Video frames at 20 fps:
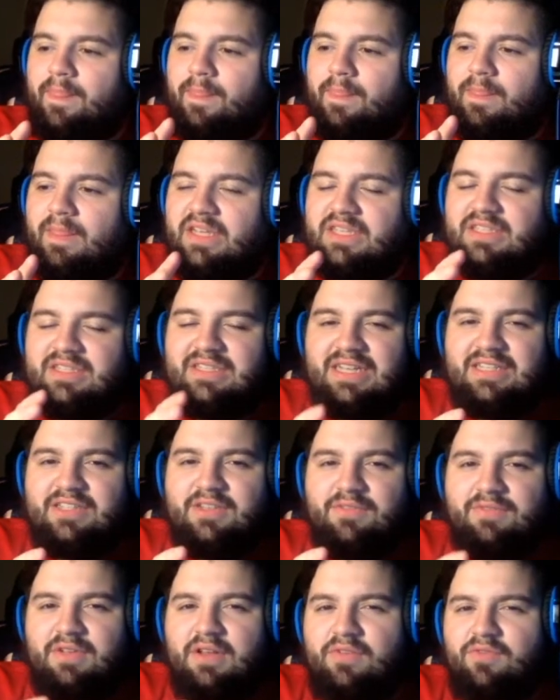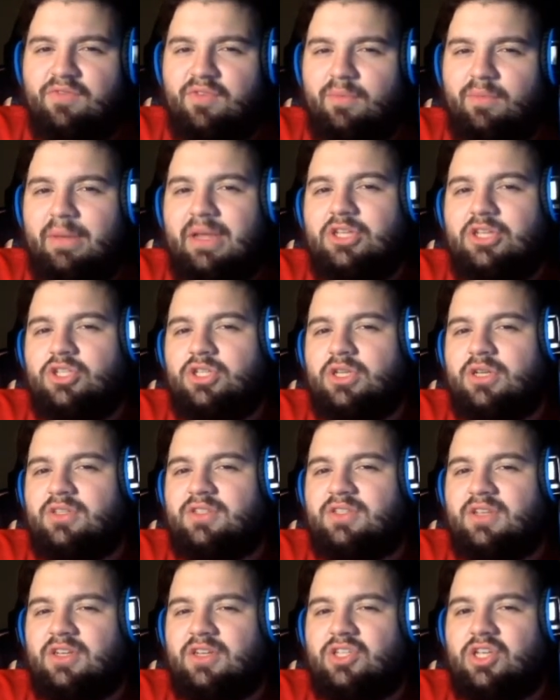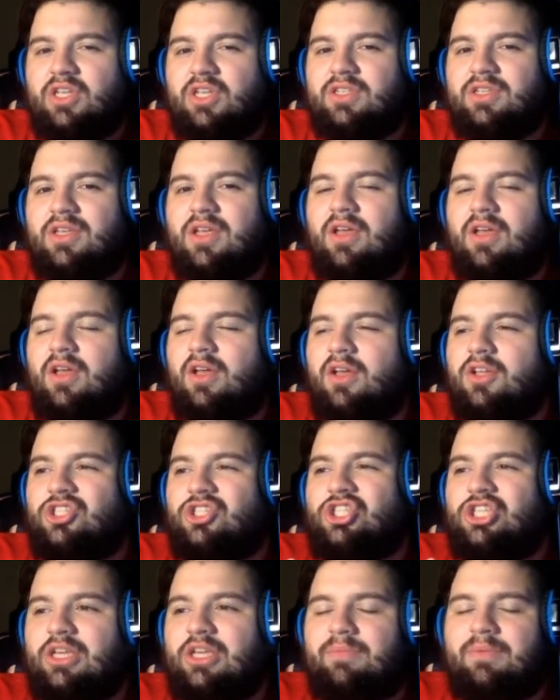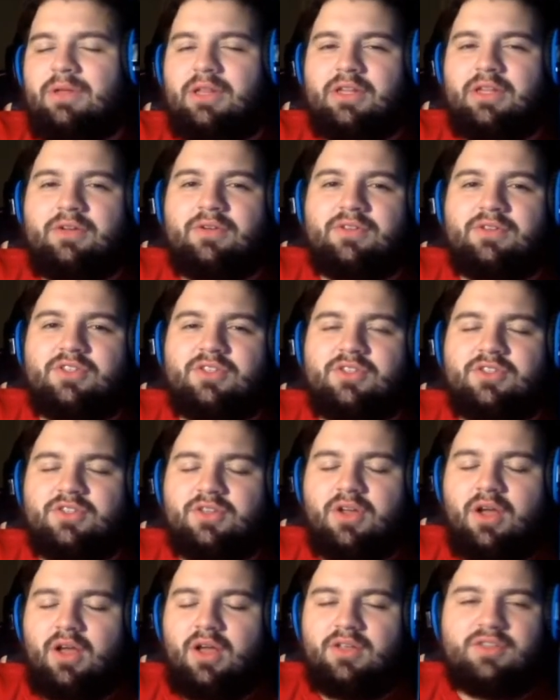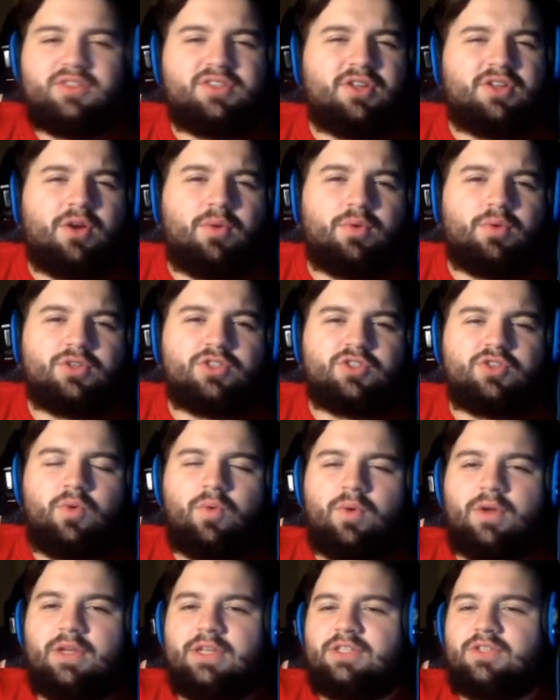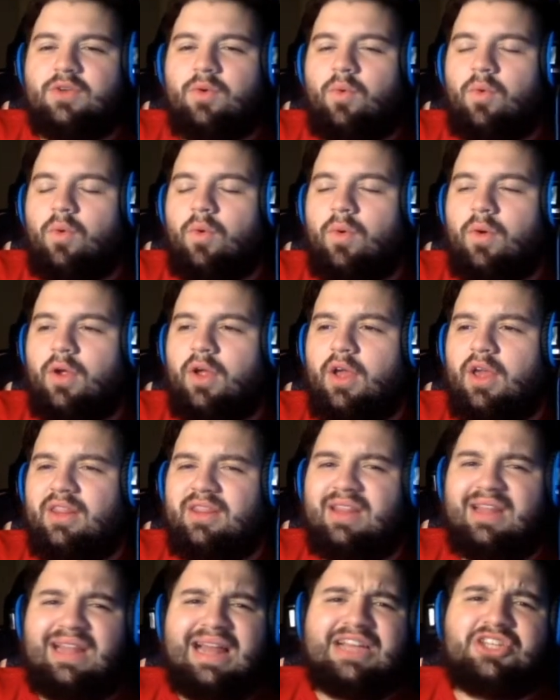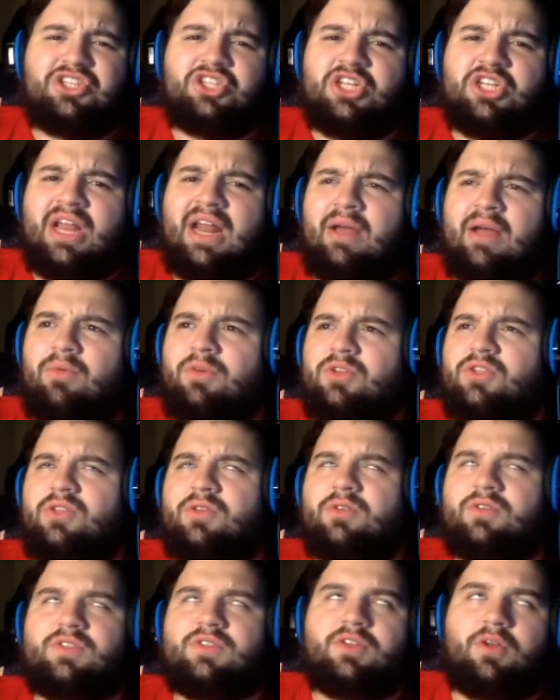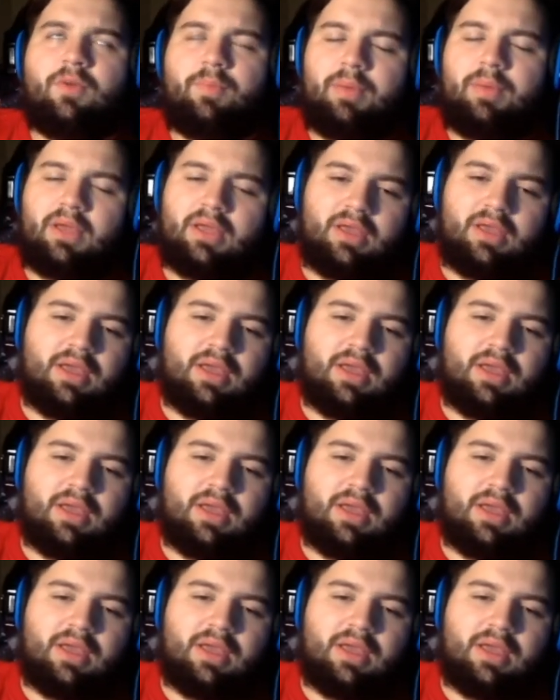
these sets of information such as cheap clearance Star Wars toys or The Last Jedi, which they're still picking